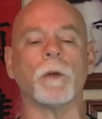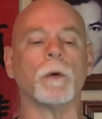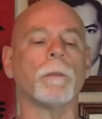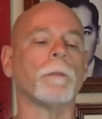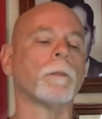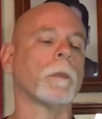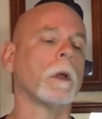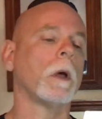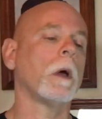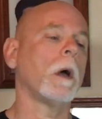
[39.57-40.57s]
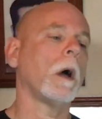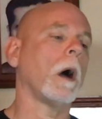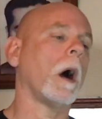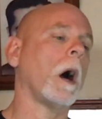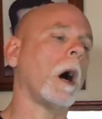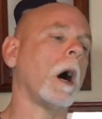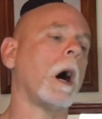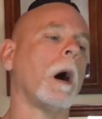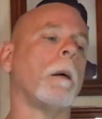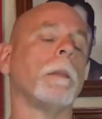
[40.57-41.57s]
of you.
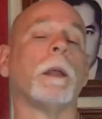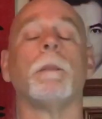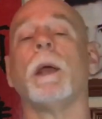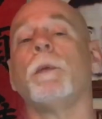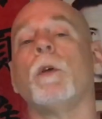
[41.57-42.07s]
And maybe